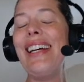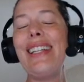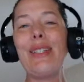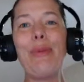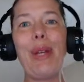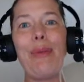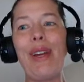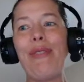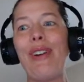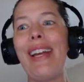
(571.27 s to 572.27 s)
Sometimes
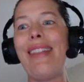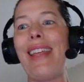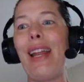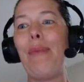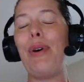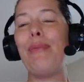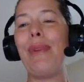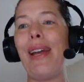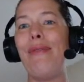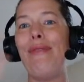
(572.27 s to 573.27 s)
I forget that I put
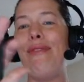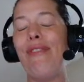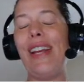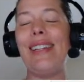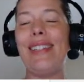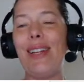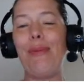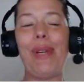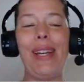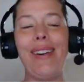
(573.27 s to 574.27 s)
my face
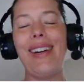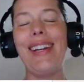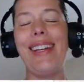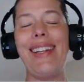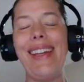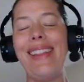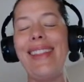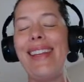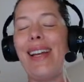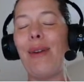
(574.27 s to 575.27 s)
up here in
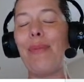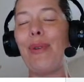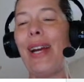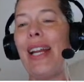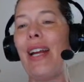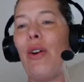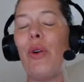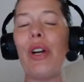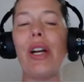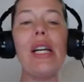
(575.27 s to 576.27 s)
the upper right-hand
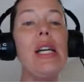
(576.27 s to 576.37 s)
corner.